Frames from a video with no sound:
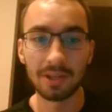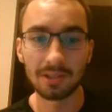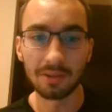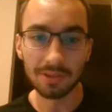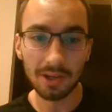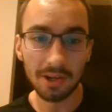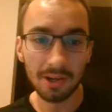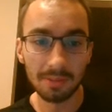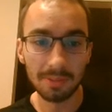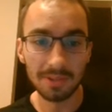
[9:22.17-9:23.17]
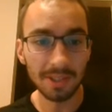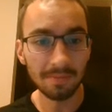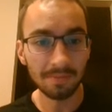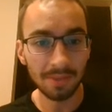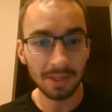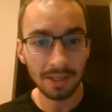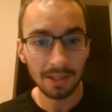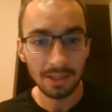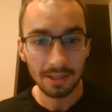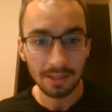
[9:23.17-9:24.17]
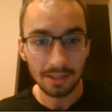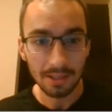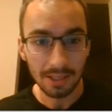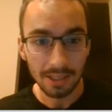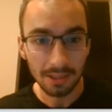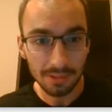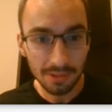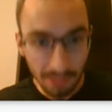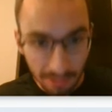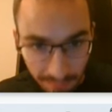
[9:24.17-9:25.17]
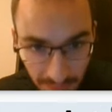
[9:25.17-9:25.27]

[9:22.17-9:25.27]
So if we start at 100%, it goes to around